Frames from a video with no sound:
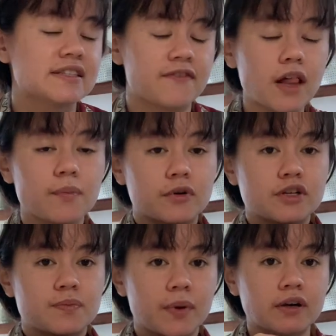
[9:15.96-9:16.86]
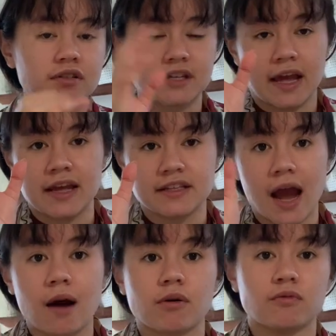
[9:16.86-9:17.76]
developers build a
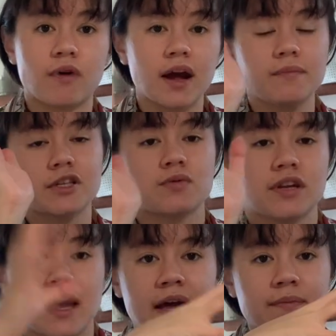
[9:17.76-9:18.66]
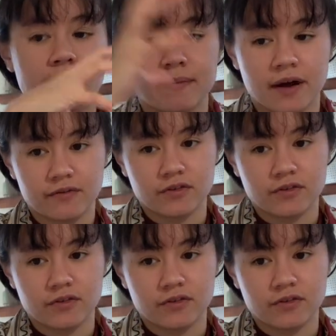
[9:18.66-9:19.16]
tower right between him and Mount